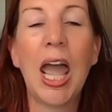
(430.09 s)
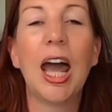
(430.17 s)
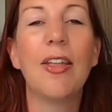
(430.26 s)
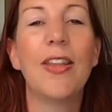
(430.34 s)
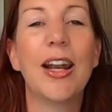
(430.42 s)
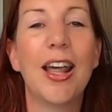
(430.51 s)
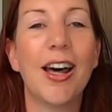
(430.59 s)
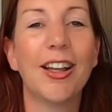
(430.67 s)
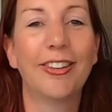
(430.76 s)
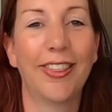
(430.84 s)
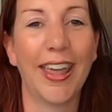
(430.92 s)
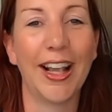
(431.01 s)
And the
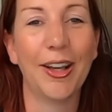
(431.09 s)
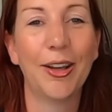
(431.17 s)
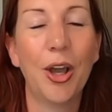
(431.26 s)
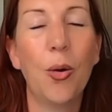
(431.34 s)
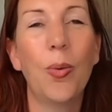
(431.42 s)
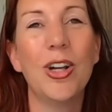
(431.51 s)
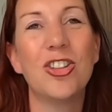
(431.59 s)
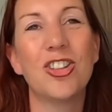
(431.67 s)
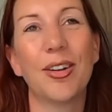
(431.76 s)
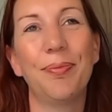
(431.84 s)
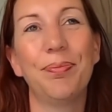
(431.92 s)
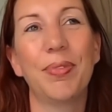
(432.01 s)
last thing, which
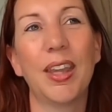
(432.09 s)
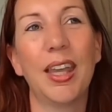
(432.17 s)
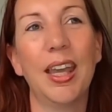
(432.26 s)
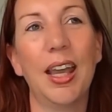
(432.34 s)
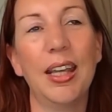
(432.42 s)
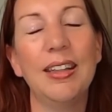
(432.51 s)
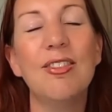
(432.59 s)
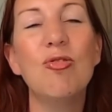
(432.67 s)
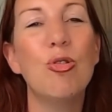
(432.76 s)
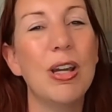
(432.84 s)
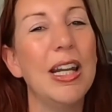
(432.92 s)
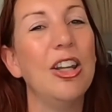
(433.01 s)
isn't
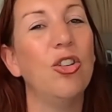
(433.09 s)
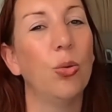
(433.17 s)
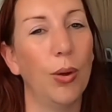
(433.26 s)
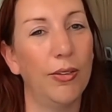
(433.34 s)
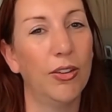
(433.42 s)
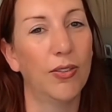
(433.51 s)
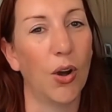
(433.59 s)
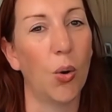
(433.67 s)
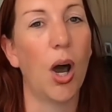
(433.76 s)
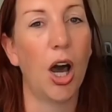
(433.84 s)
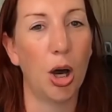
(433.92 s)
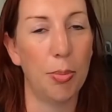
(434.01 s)
really Swift's fault,
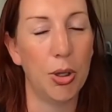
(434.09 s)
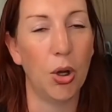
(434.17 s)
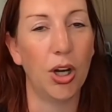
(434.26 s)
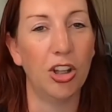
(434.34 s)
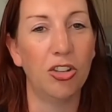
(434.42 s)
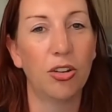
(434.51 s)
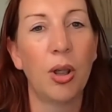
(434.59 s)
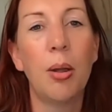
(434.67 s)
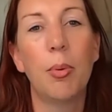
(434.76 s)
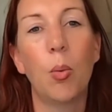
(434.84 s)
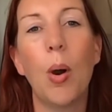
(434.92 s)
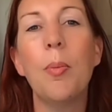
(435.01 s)
I'll be honest,
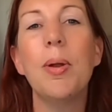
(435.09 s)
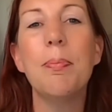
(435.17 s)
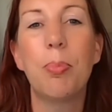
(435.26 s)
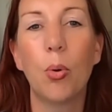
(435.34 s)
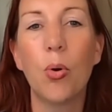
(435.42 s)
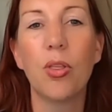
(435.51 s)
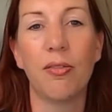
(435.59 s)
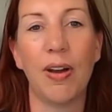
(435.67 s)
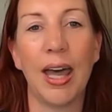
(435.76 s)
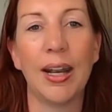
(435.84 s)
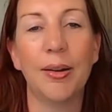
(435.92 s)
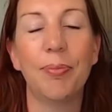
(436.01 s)
but when we bought the
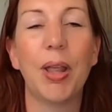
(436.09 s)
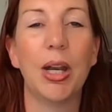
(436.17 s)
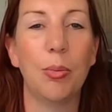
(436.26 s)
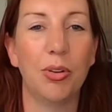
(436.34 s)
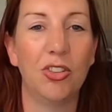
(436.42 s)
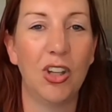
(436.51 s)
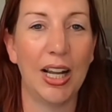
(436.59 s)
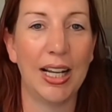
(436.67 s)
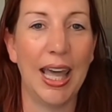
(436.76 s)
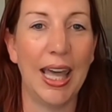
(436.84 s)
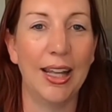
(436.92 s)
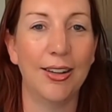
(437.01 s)
van and it was
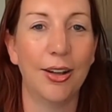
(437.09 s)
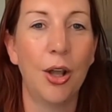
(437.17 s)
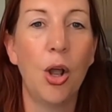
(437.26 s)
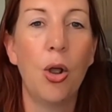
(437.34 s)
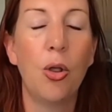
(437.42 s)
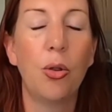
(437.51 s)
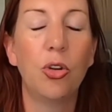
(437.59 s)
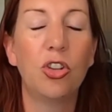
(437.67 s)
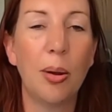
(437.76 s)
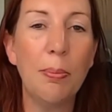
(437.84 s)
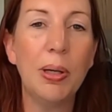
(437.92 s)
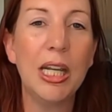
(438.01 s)
second-hand,
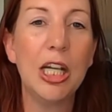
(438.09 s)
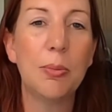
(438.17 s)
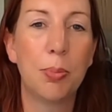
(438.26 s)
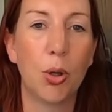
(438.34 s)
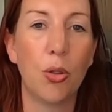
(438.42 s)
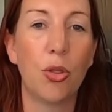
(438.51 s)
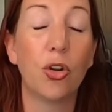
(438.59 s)
somebody had put the